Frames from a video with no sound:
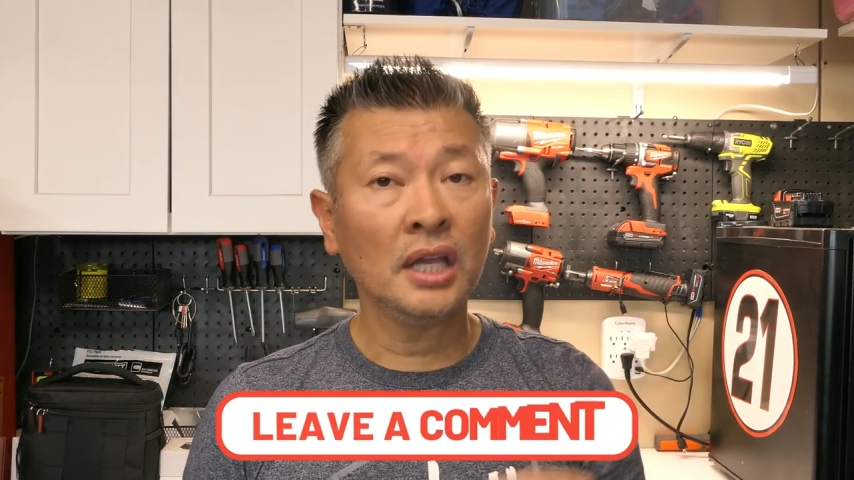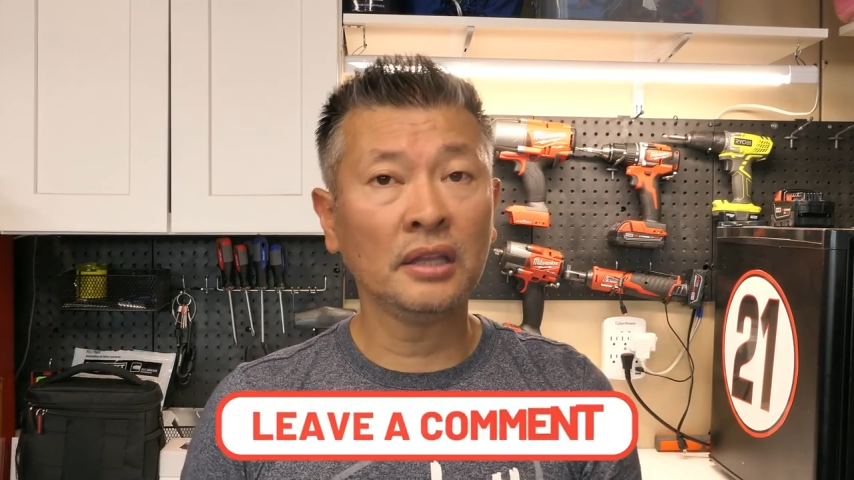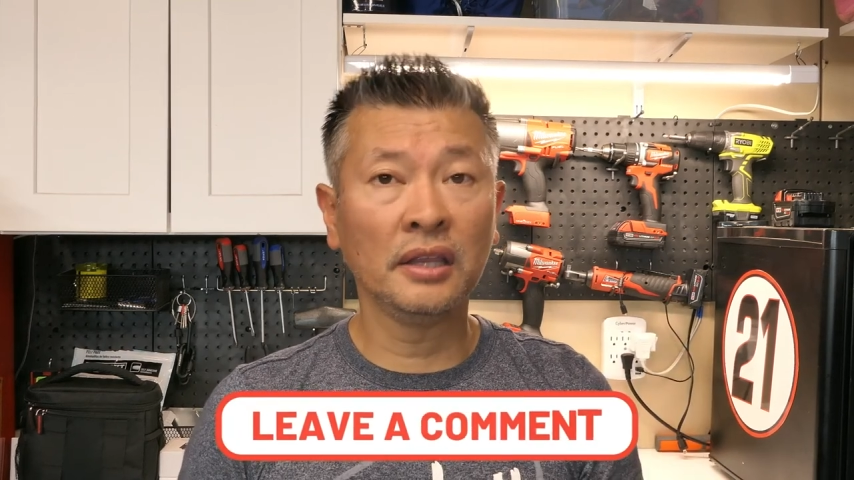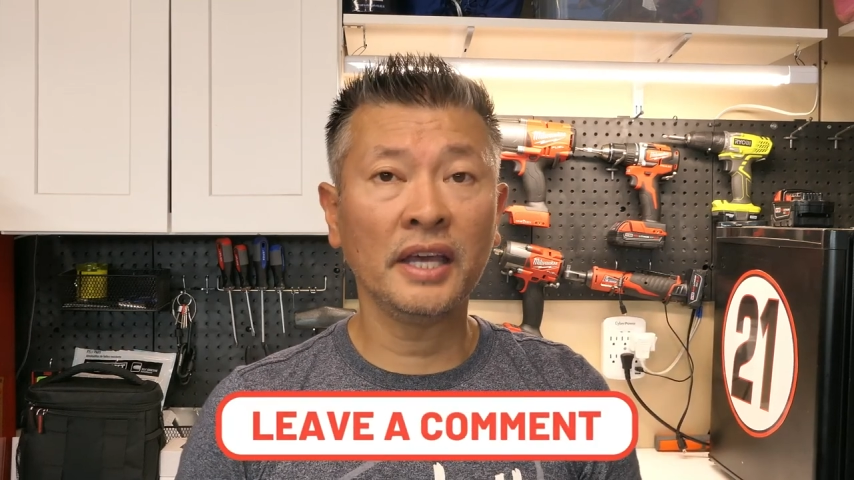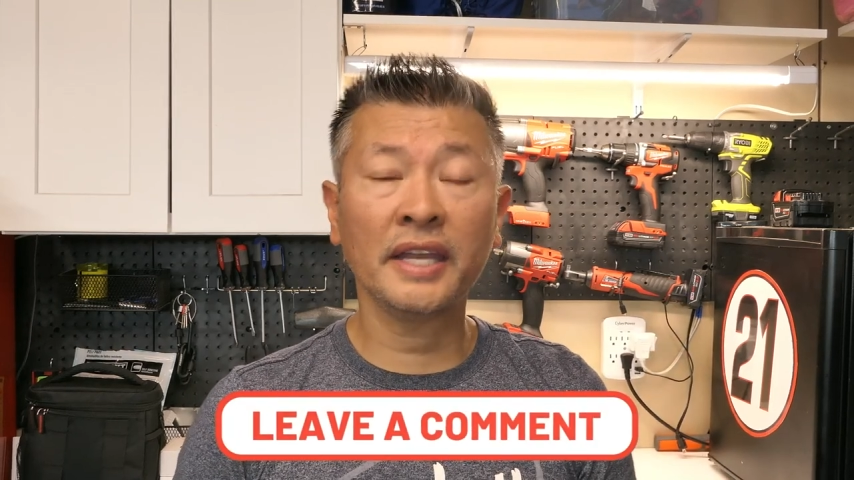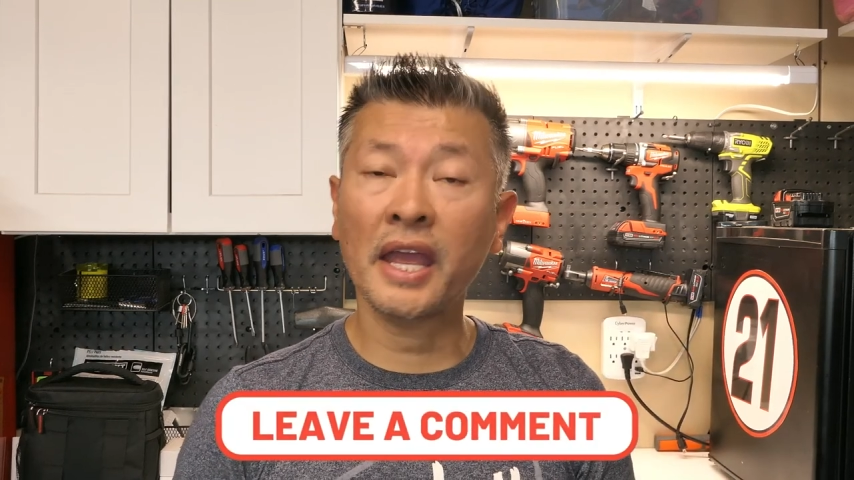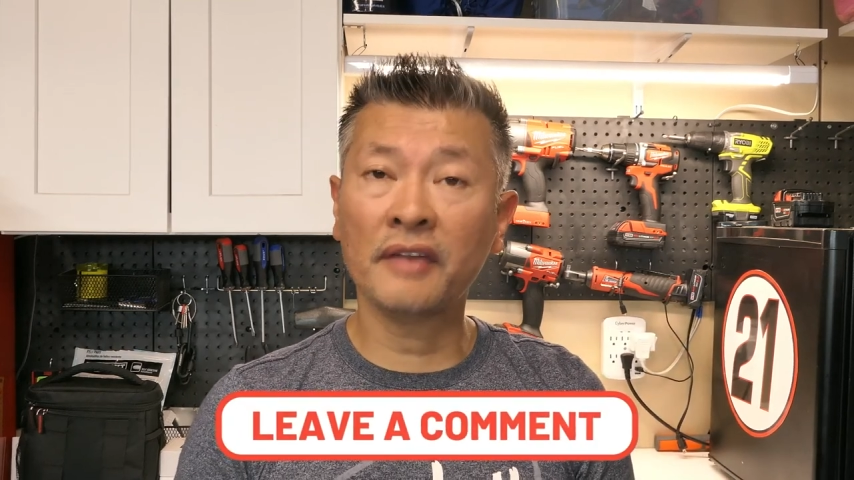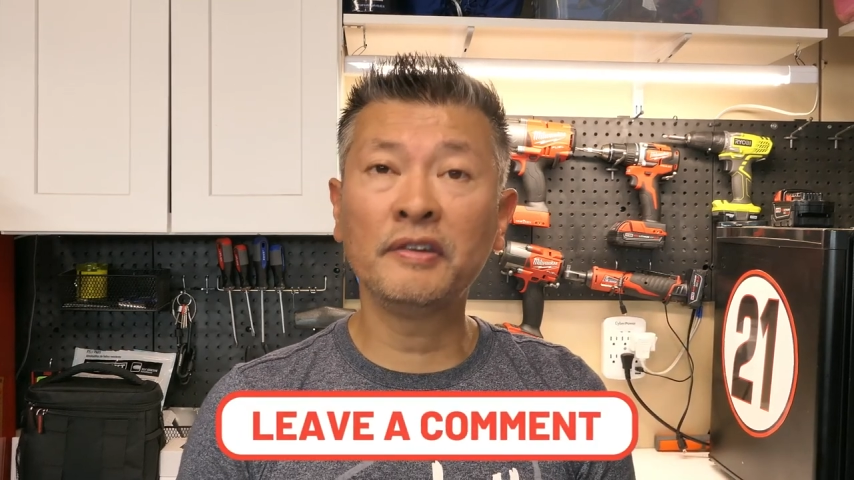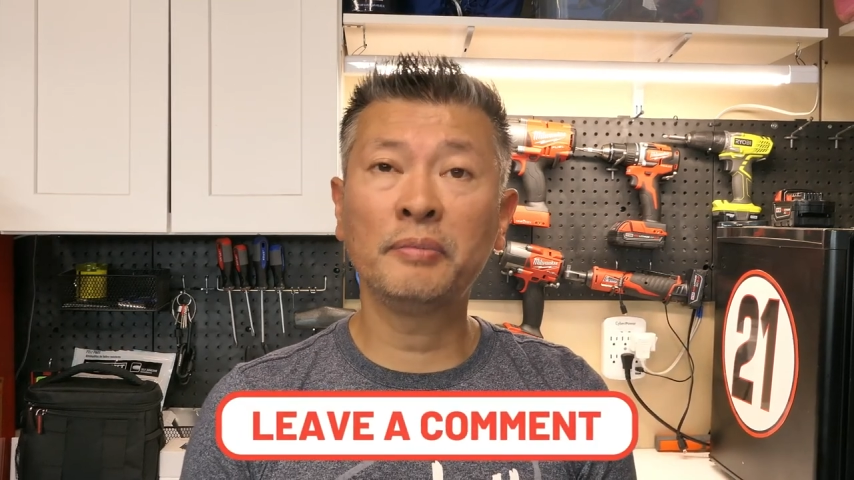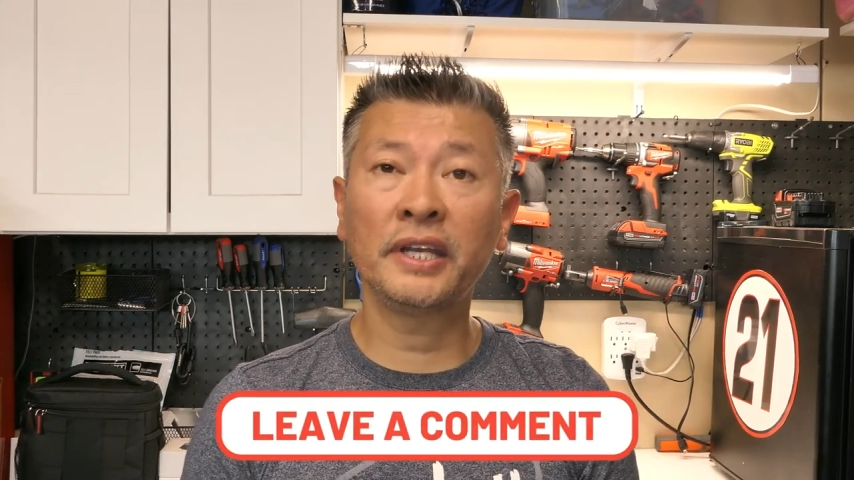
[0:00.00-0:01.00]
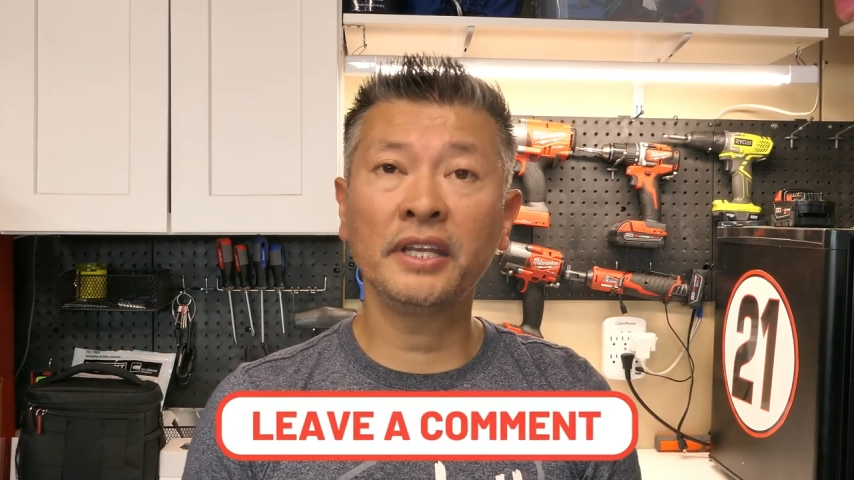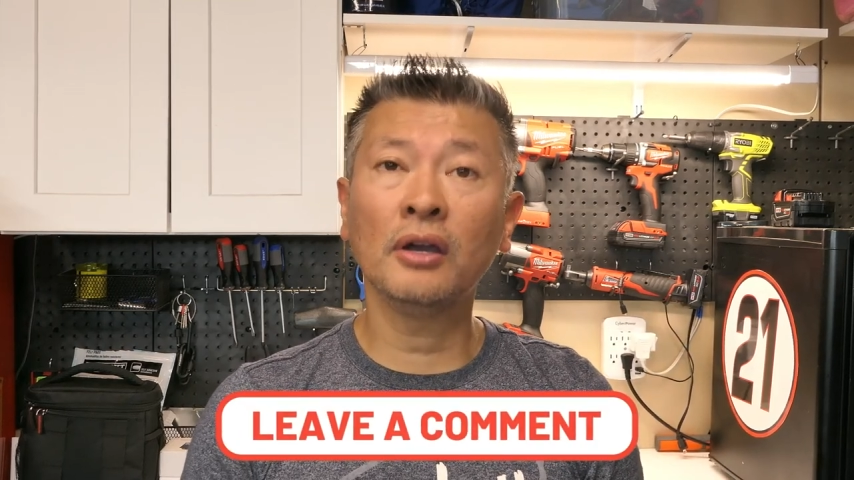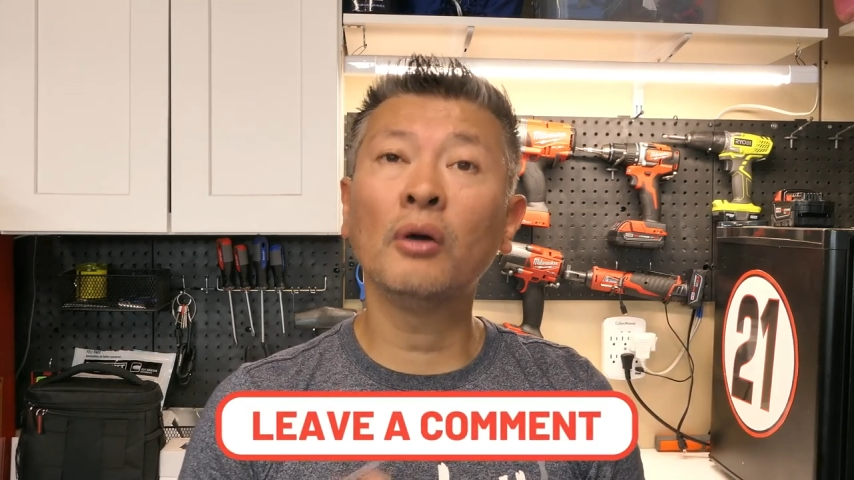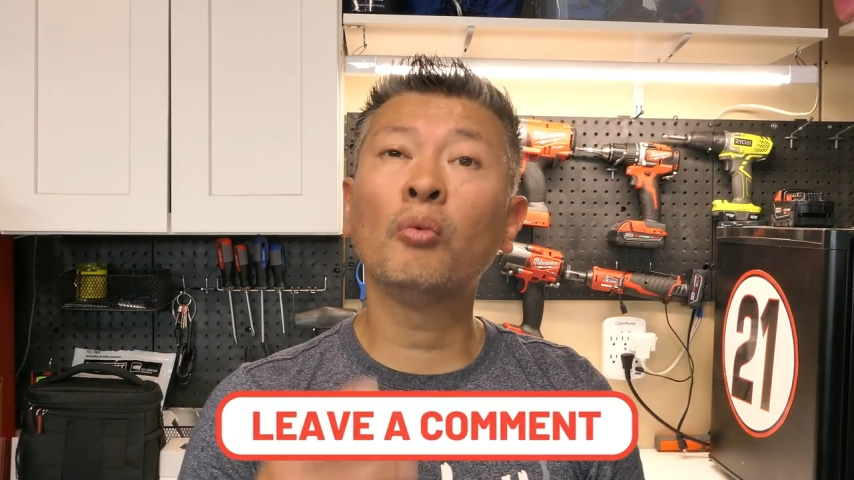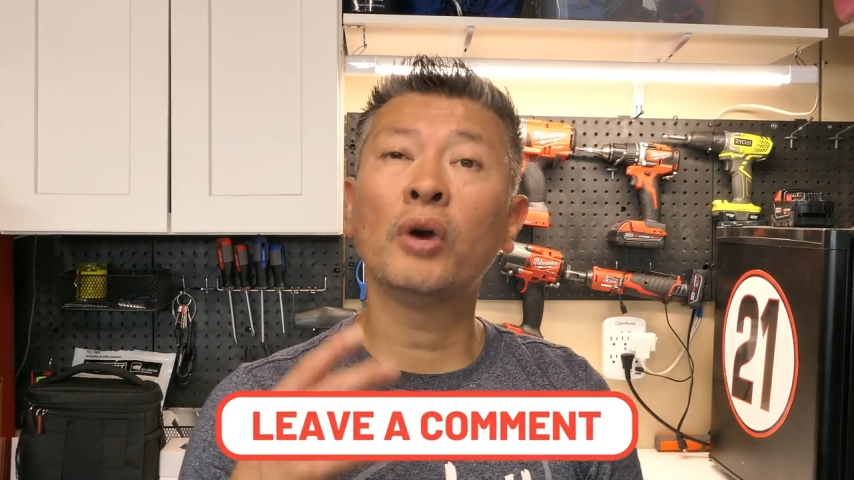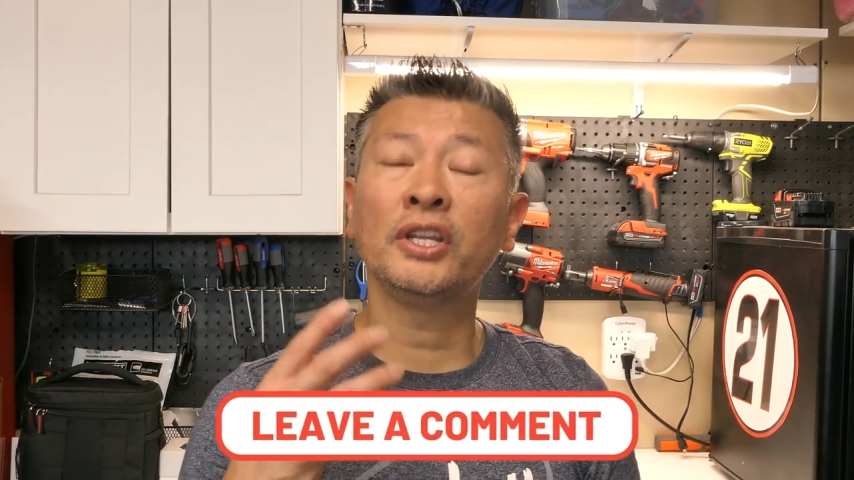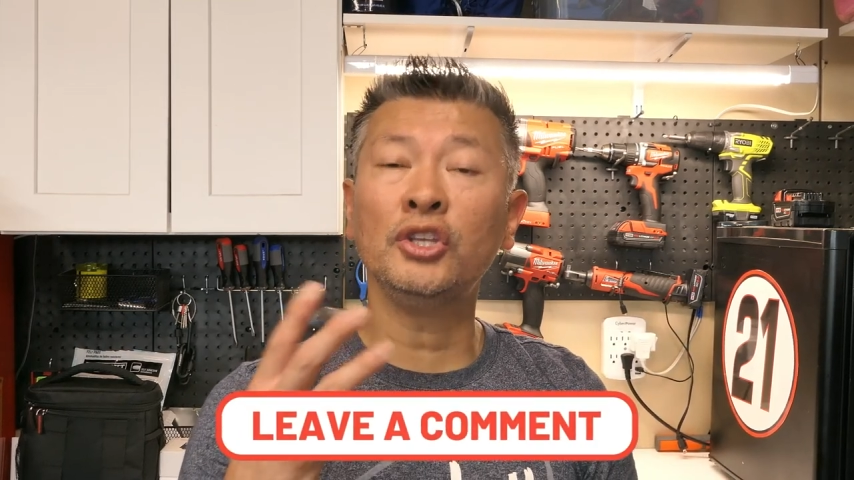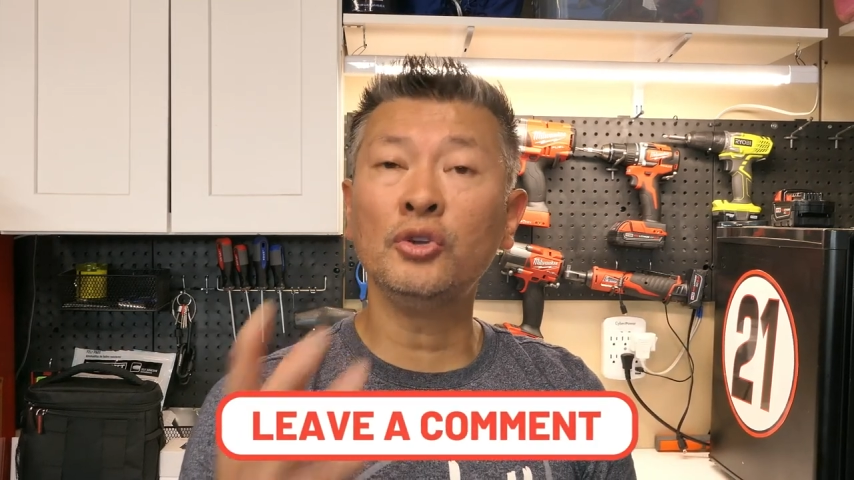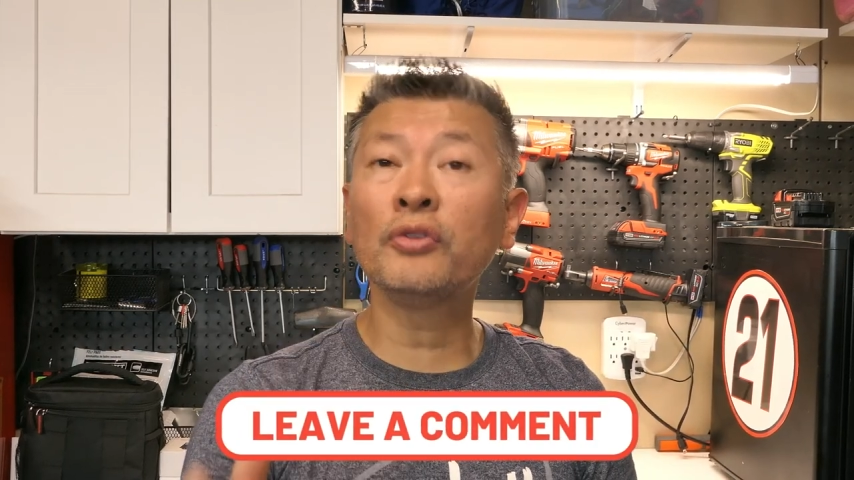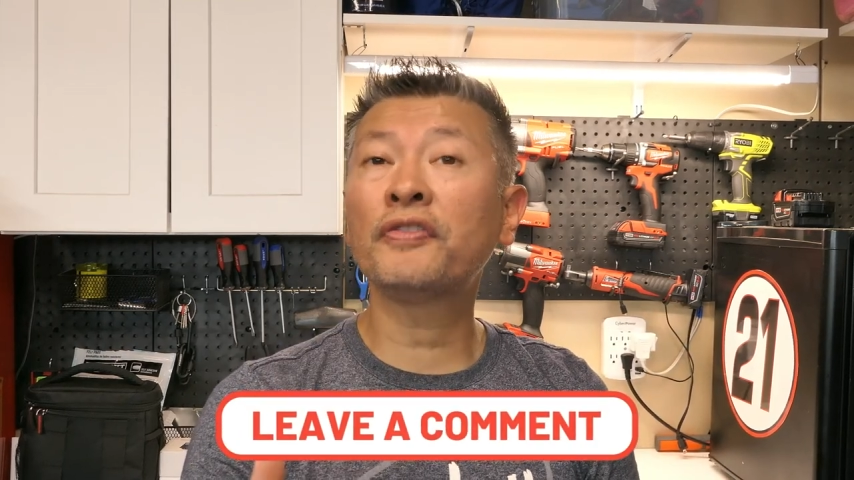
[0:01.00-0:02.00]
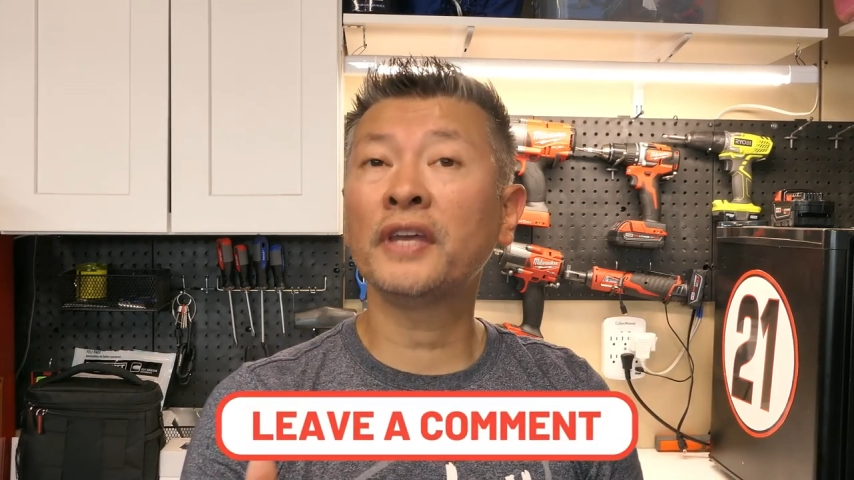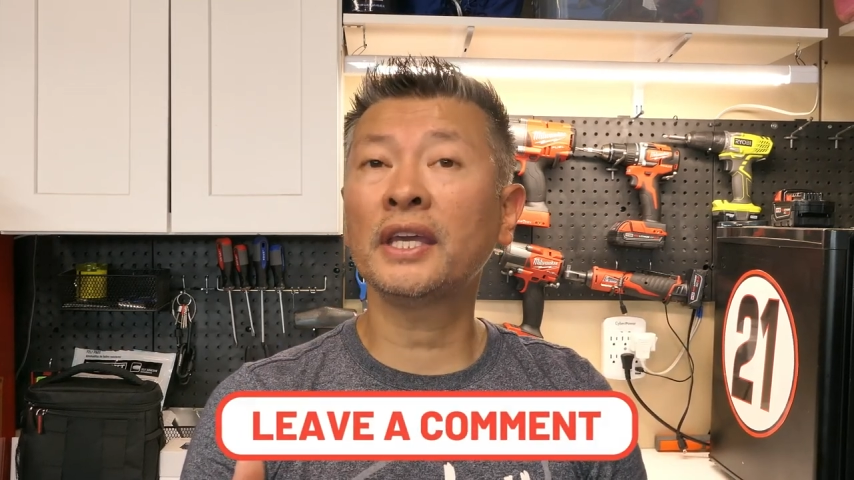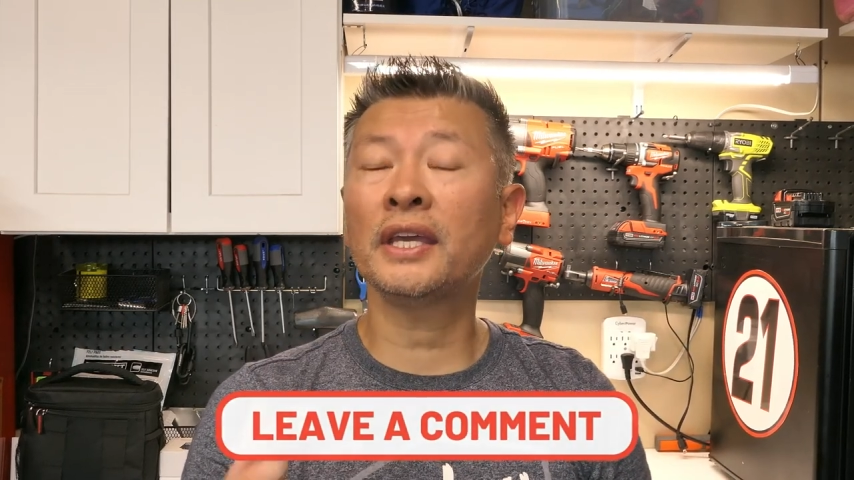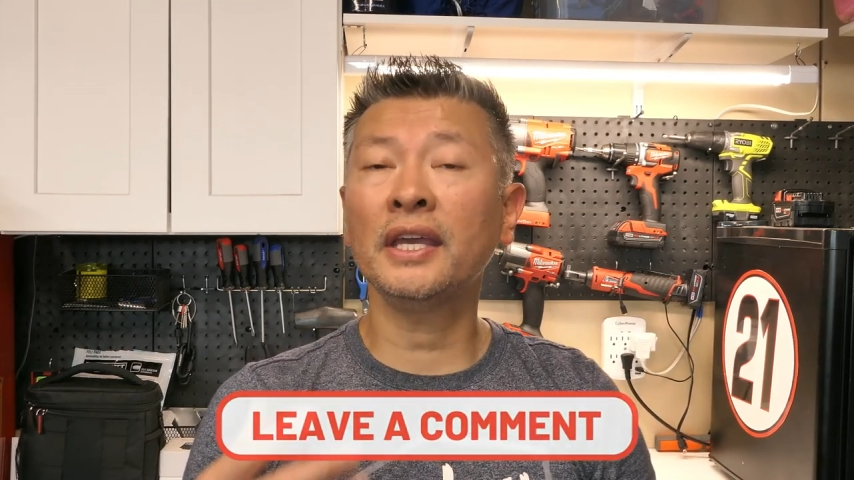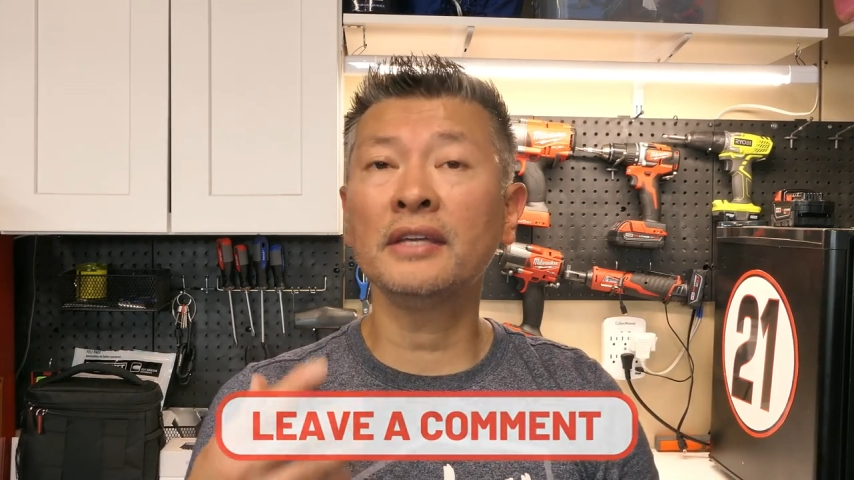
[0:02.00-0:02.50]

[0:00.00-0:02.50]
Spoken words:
Let everybody know what you think